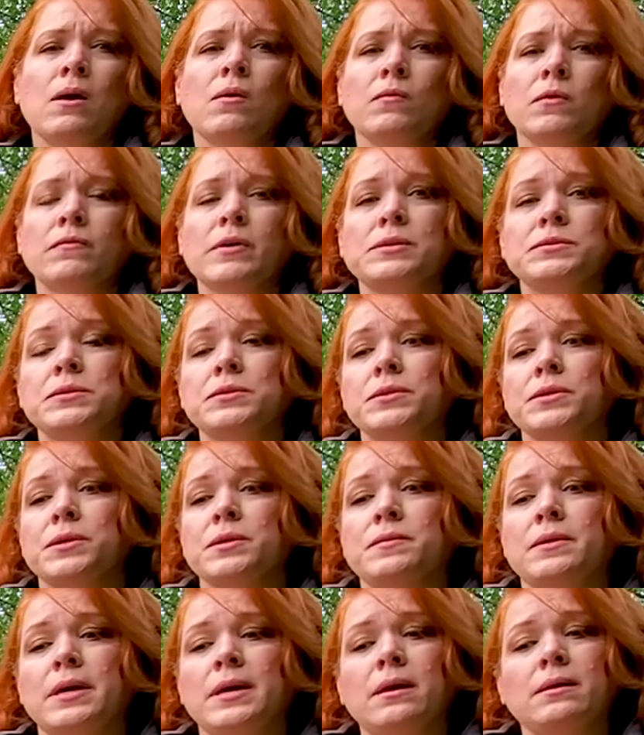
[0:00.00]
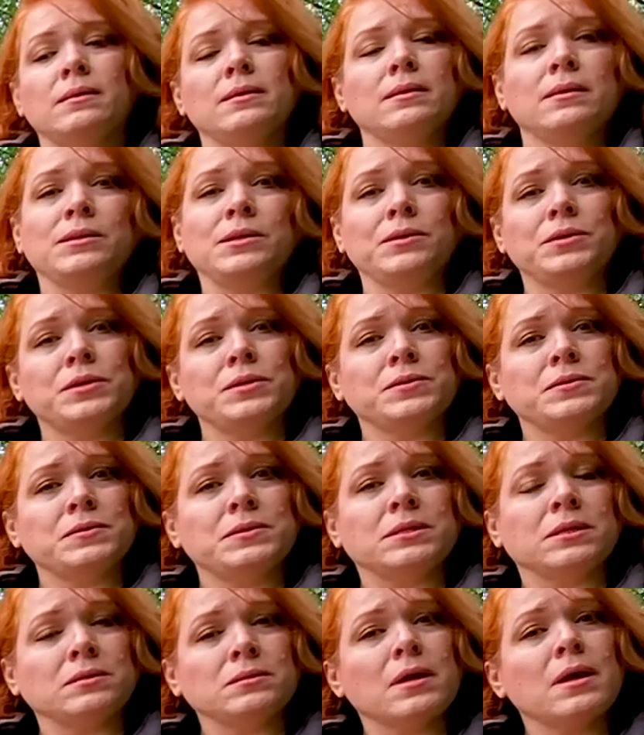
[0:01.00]
We've also learned that you can use
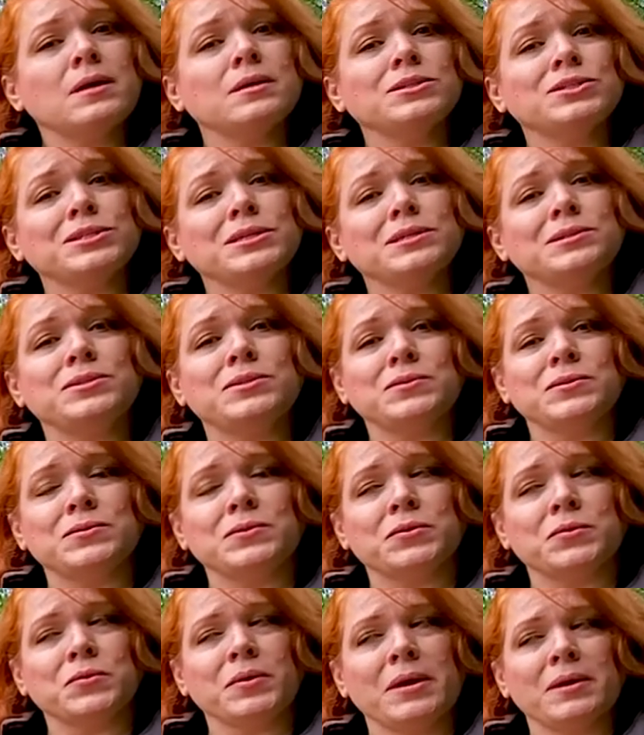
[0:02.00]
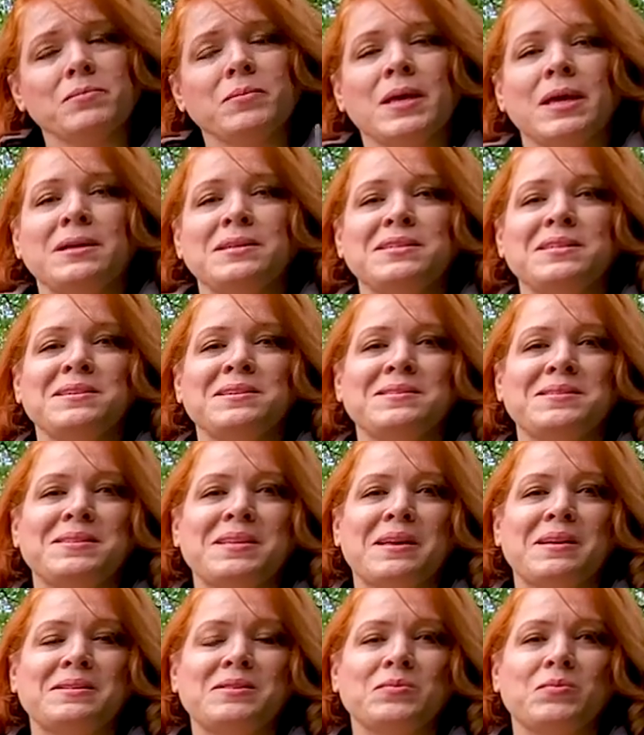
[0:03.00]
technology to create paintings
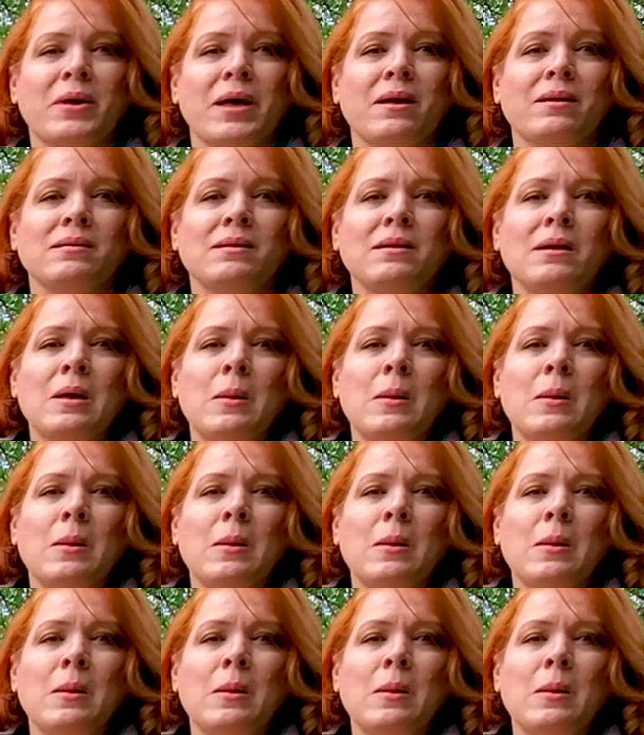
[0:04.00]
as well.